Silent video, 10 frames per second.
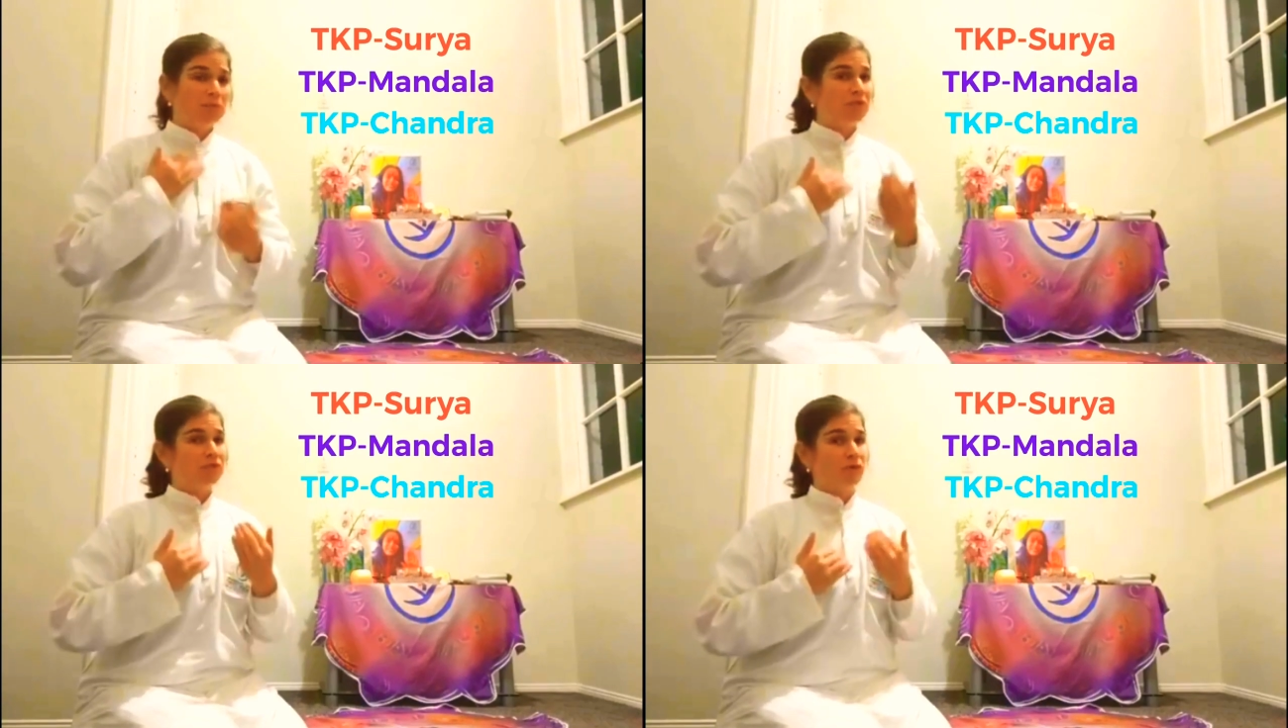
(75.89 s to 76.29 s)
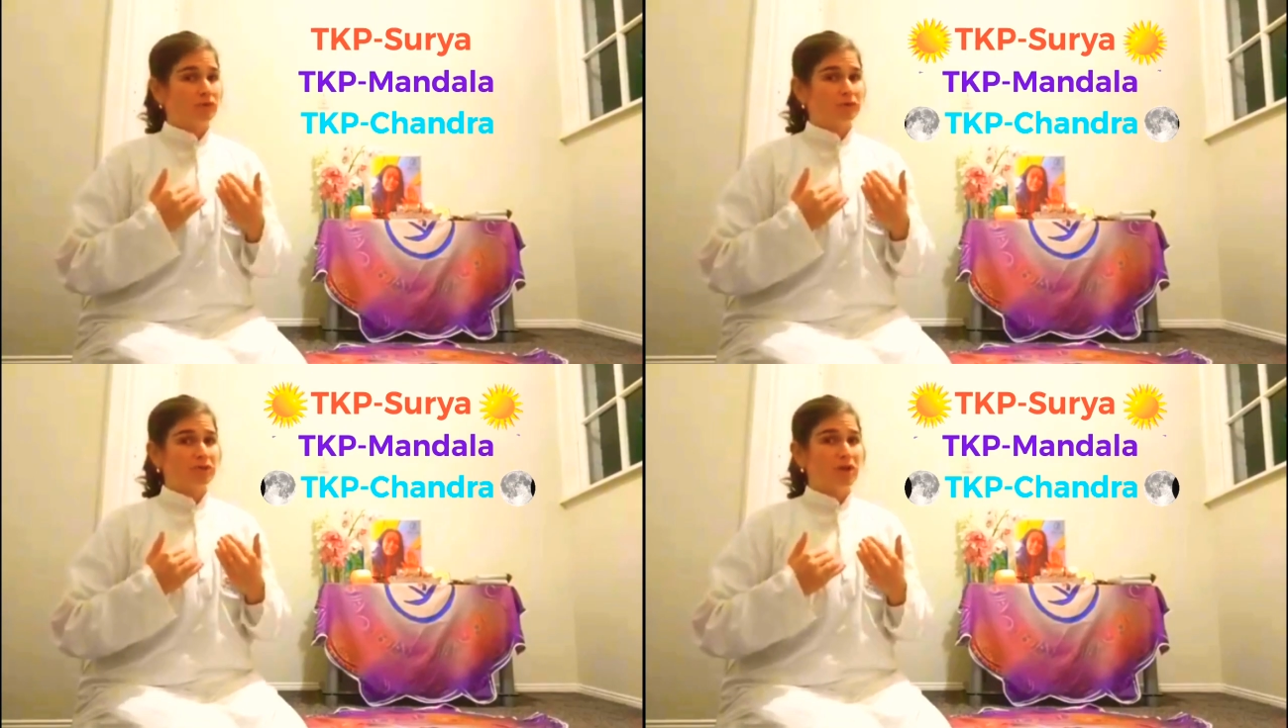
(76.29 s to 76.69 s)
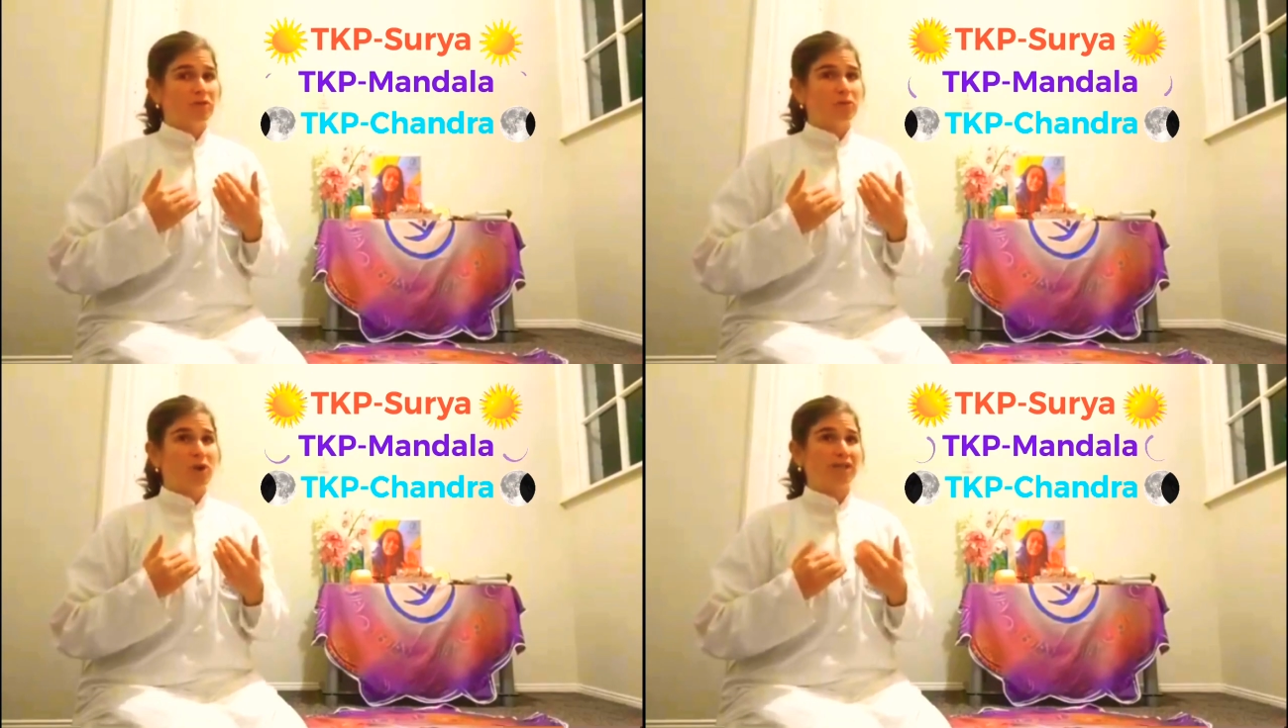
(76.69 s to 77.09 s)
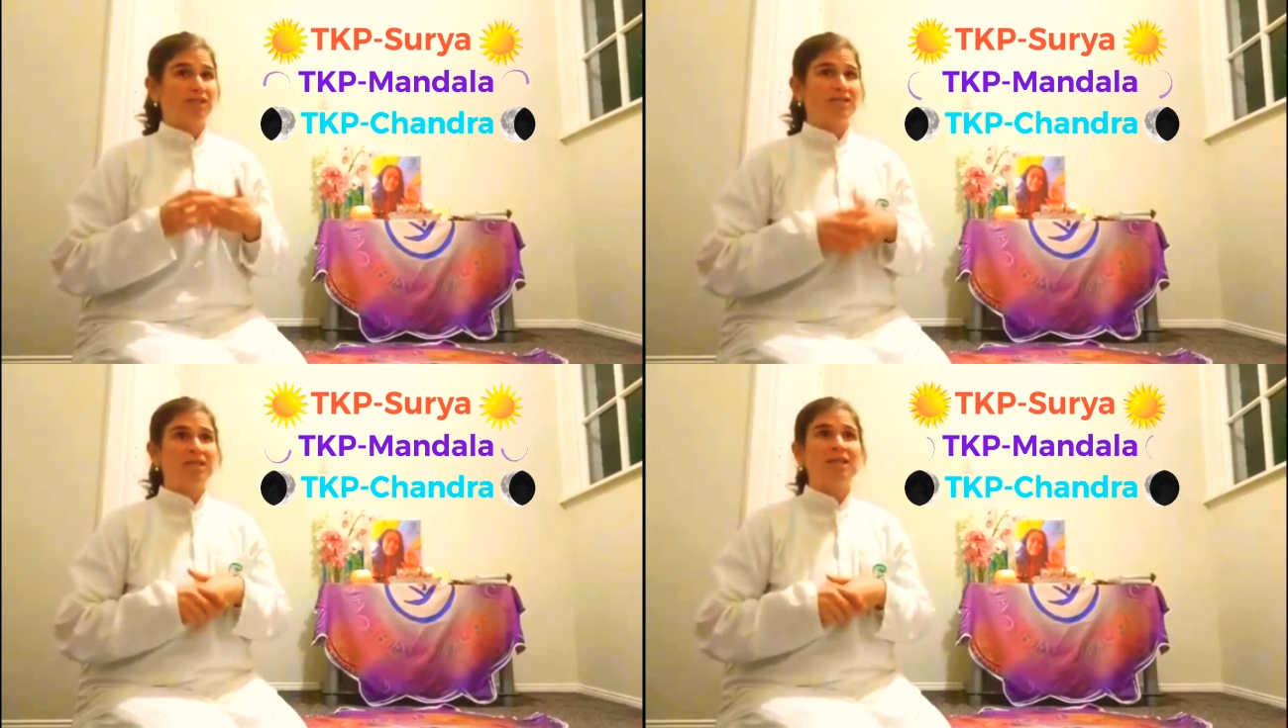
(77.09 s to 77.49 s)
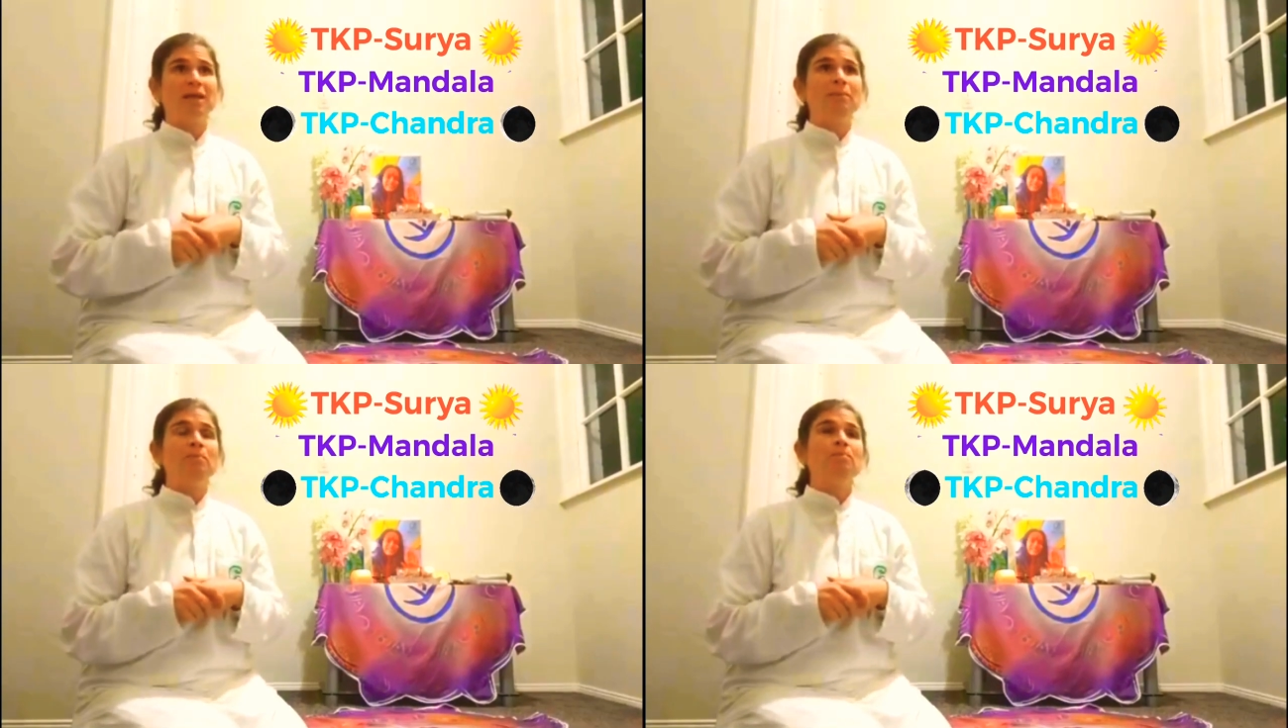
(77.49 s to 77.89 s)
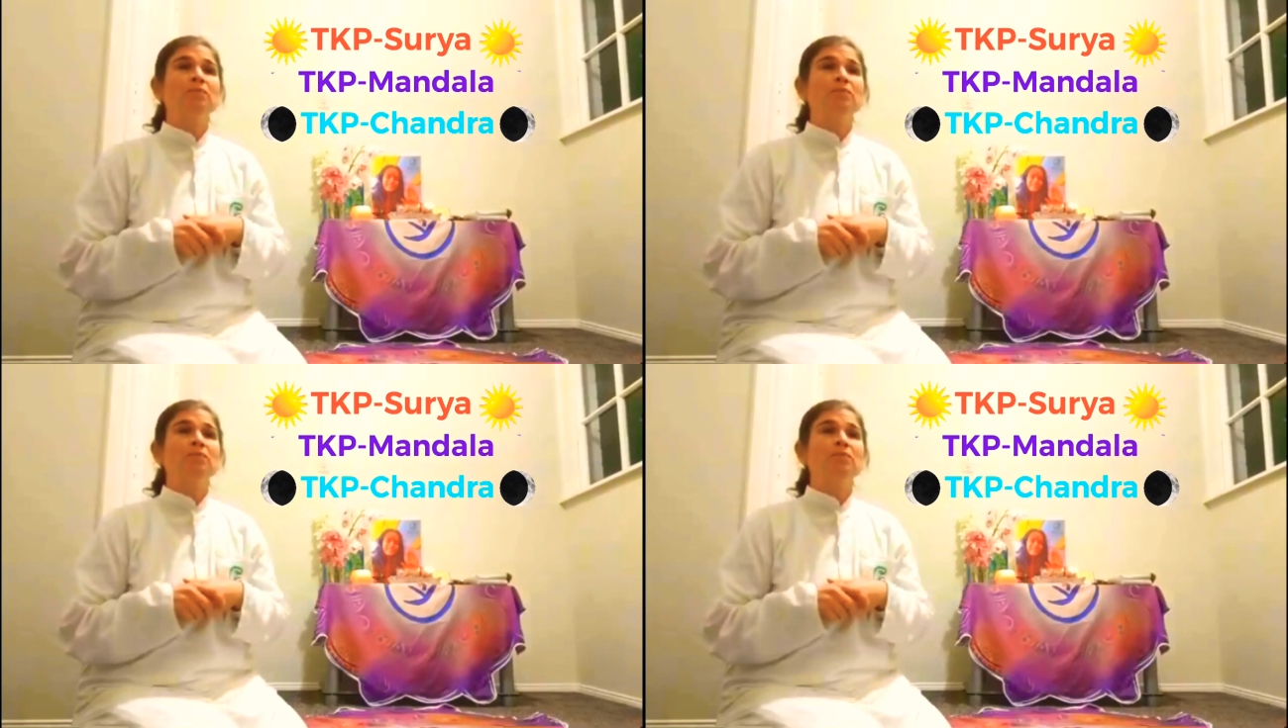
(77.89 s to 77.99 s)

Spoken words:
before start practicing them.